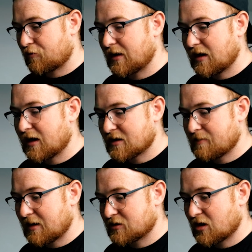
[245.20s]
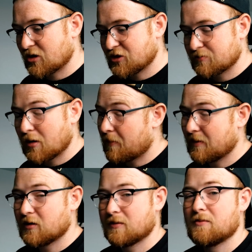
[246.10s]
really like to make those oranges pop a
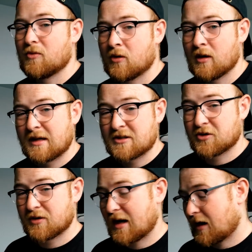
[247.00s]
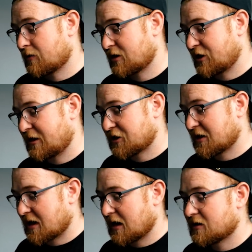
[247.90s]
little bit more, and to do that, I wanna change
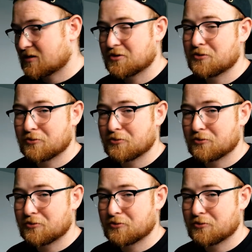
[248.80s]
their color to